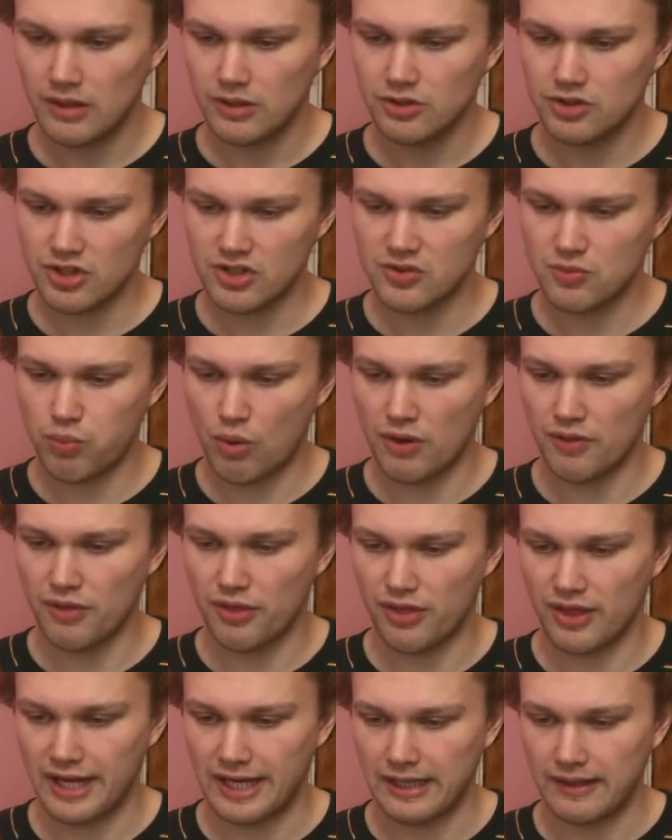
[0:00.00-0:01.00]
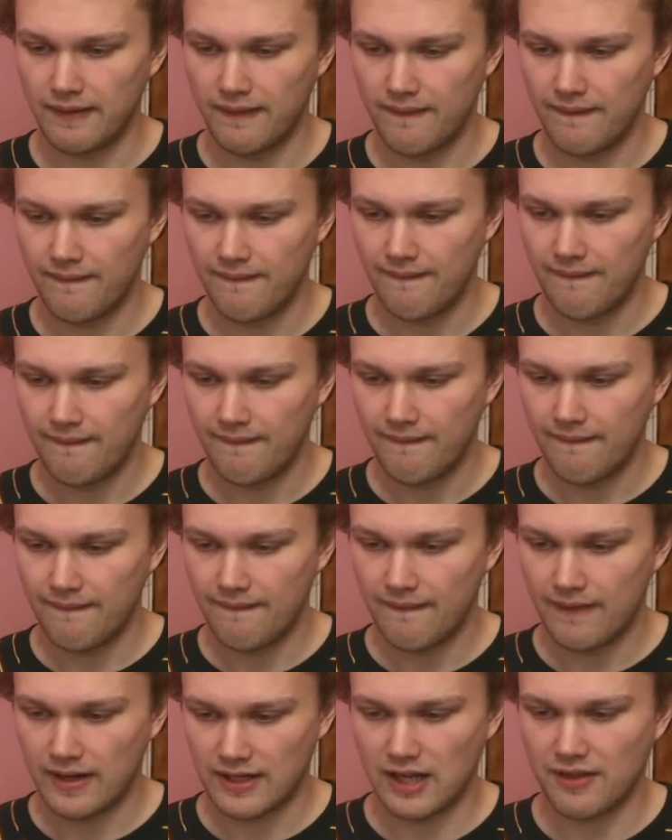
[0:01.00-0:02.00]
Just one thing,
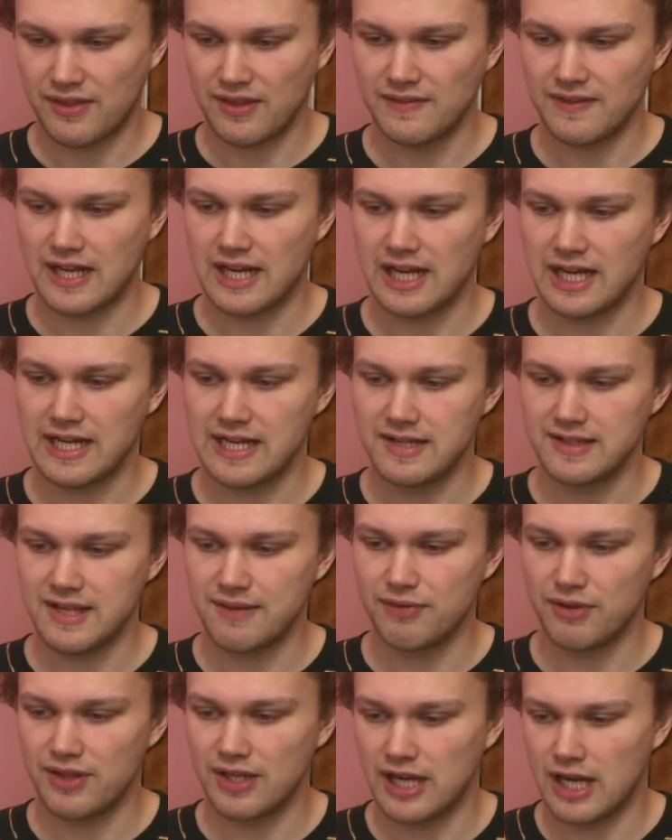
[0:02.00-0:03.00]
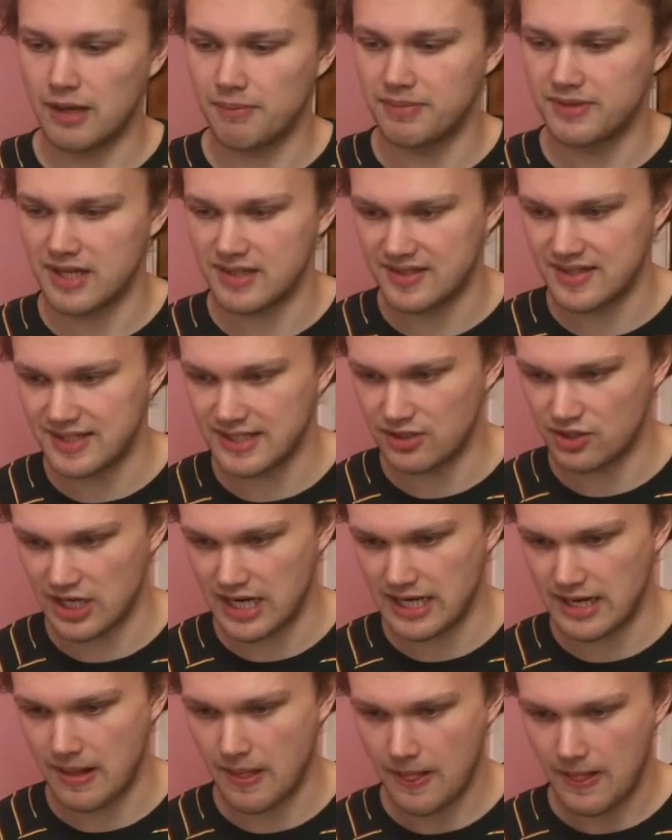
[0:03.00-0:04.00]
and I think that clears everything up, doesn't it,
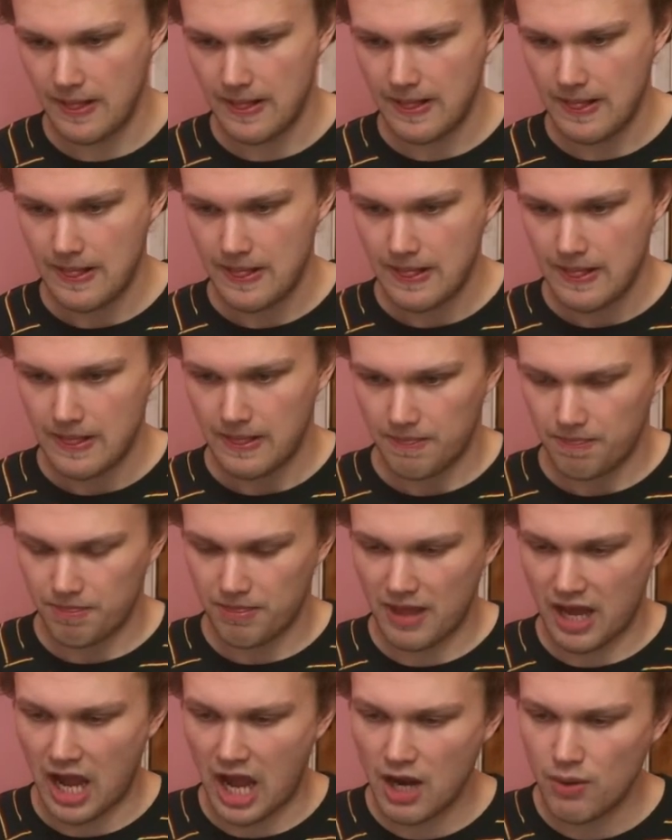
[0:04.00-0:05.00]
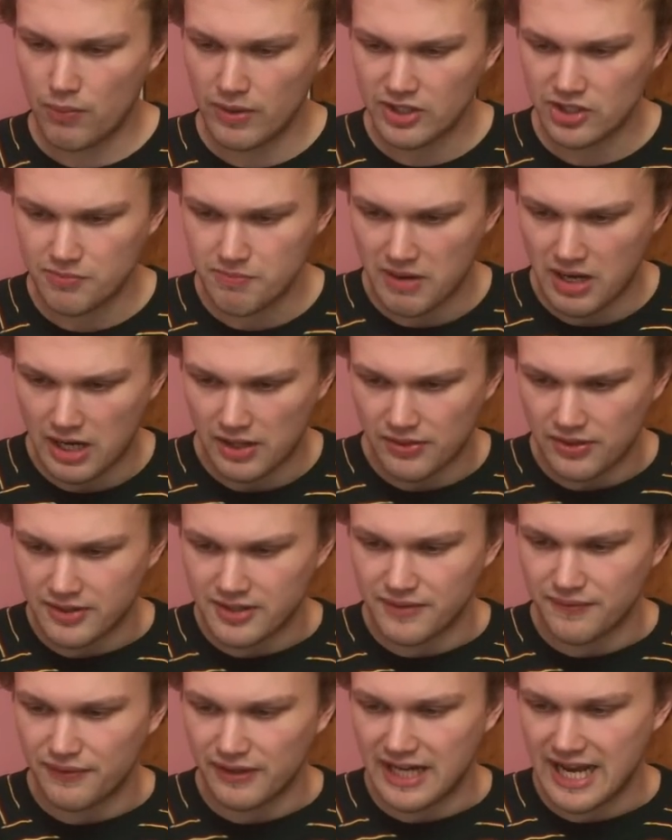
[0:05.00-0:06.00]
Jane? I wish Martha
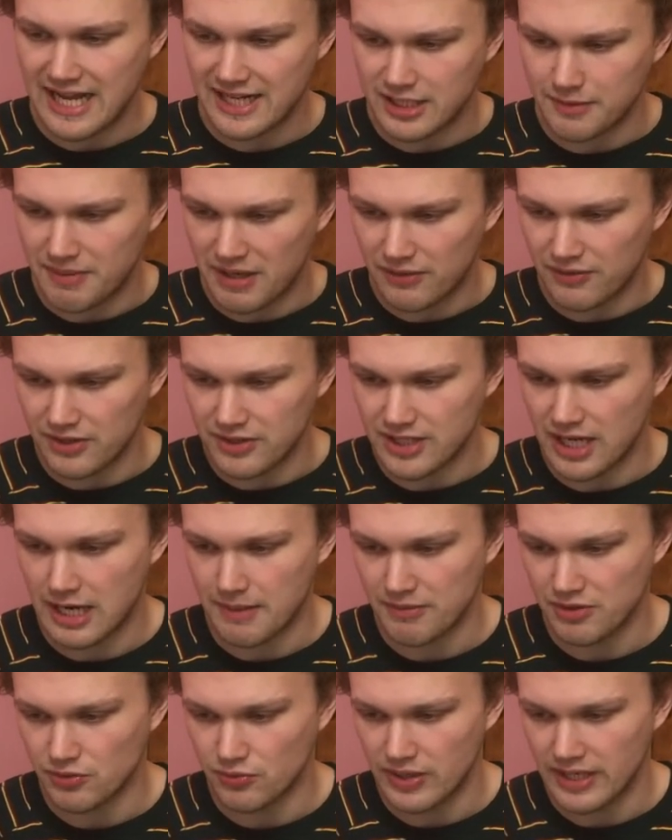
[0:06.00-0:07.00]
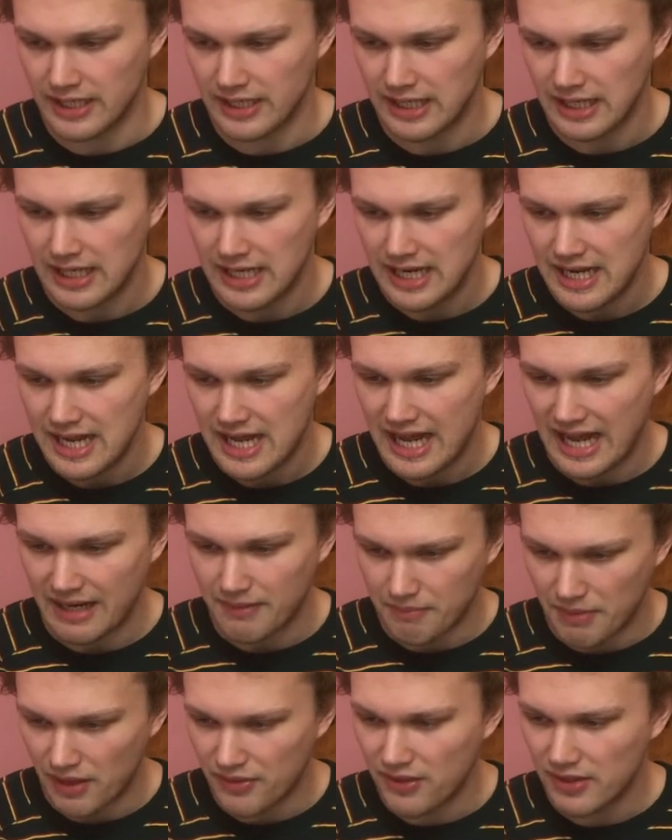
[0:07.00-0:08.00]
to forget about the diamond ring,
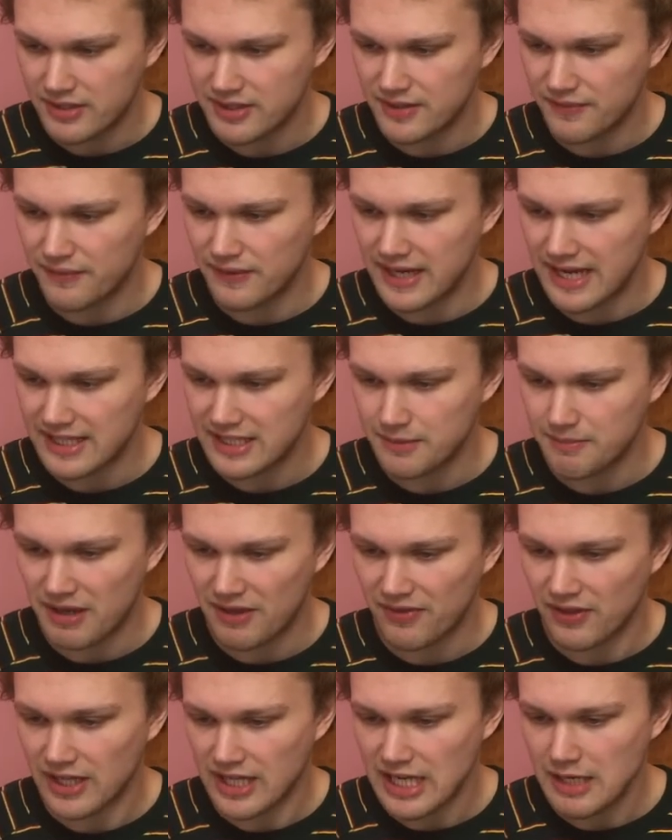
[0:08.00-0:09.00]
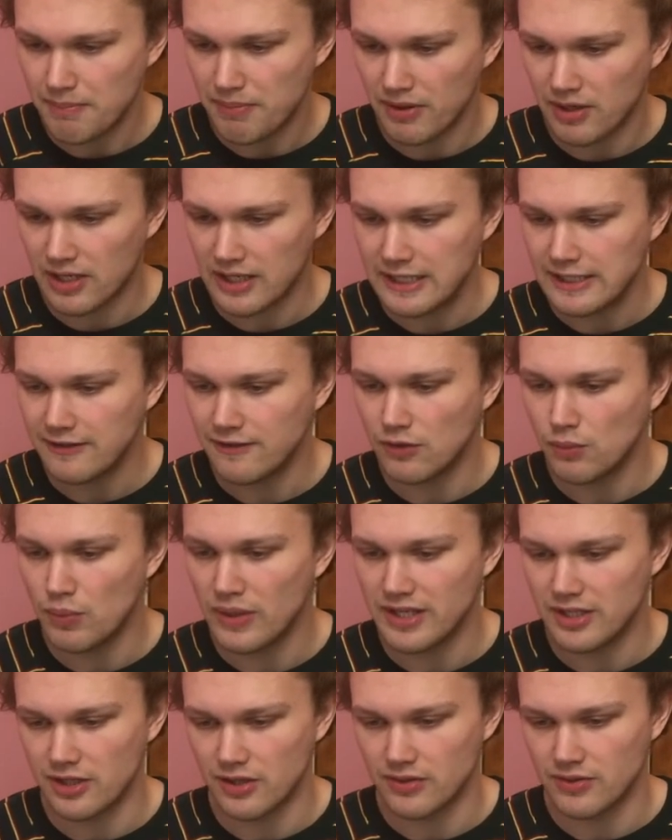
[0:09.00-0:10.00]
and Mother to forget about the keeper cleaning the
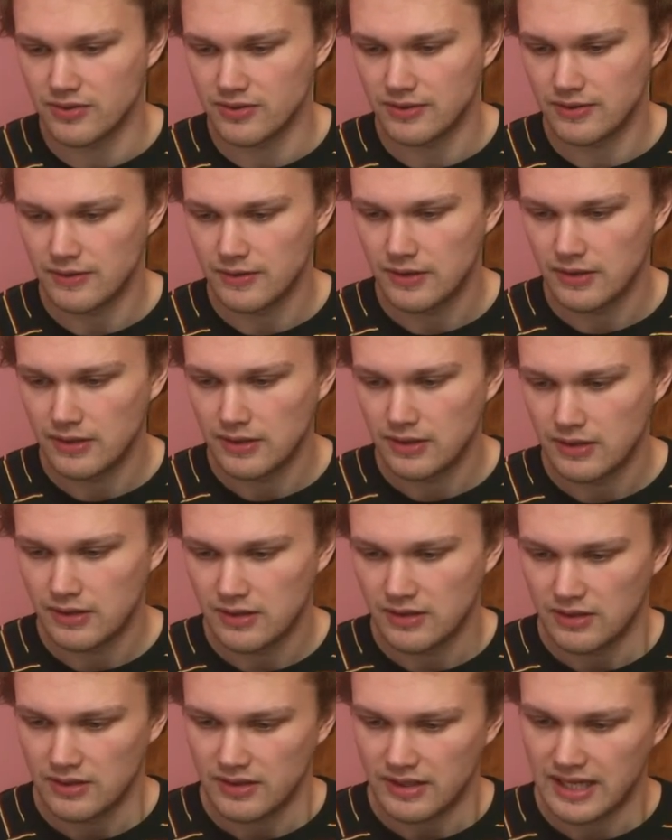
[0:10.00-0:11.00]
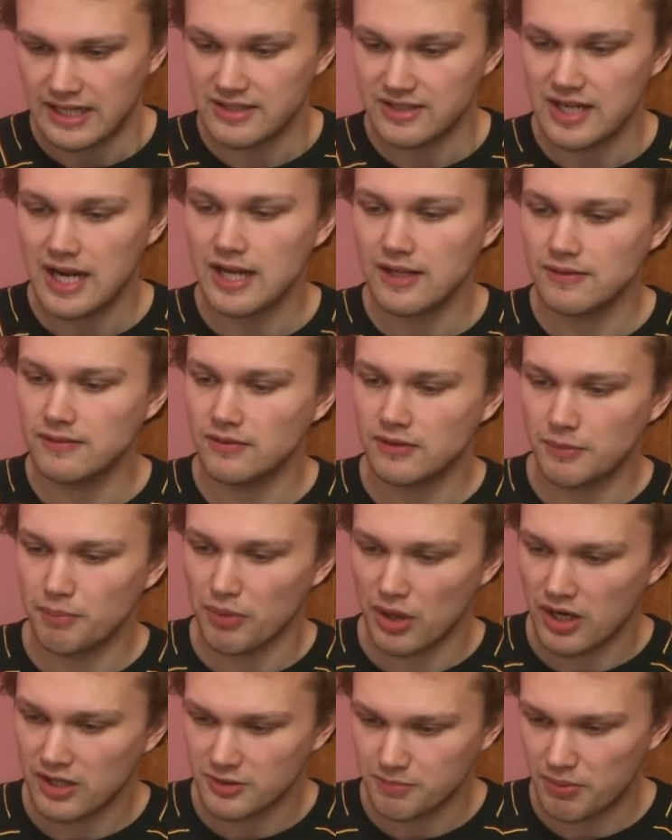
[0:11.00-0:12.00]
windows. It's like the
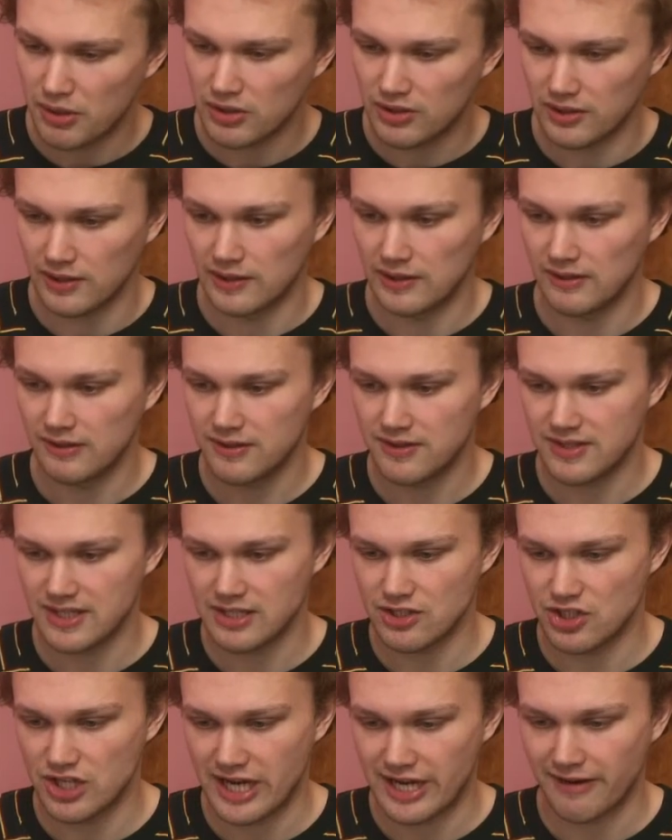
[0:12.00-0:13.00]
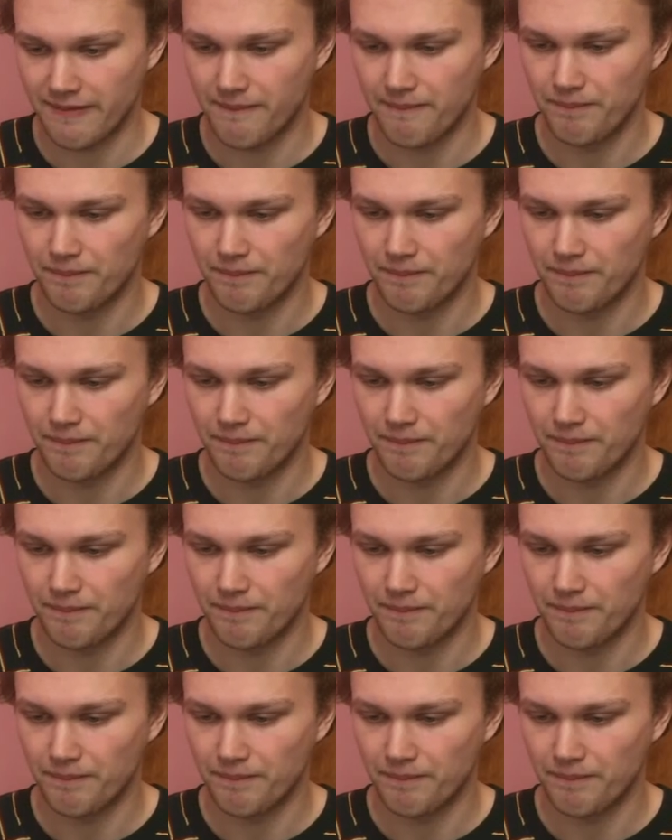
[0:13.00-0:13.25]
brass bottle, said Jane.